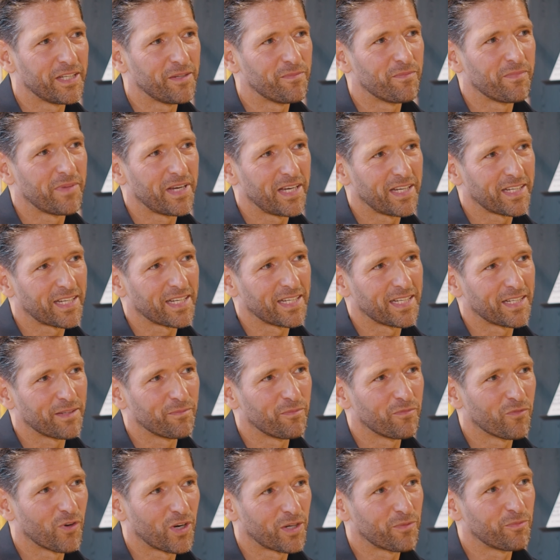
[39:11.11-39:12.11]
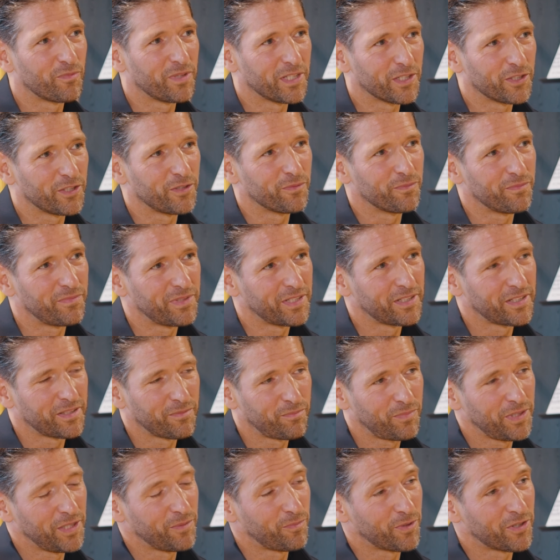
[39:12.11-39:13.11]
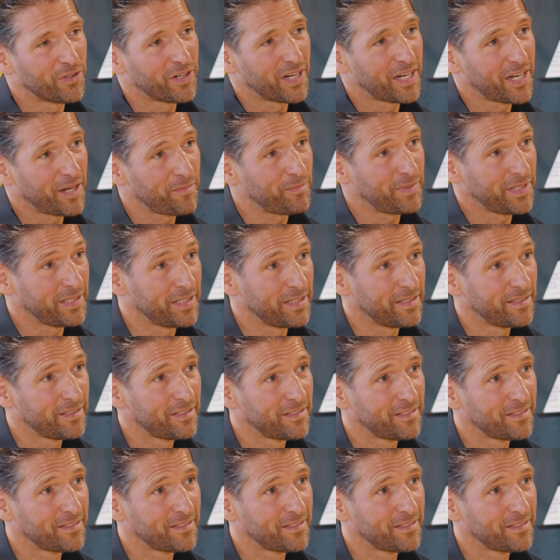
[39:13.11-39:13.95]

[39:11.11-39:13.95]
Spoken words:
in making 1 million people happy,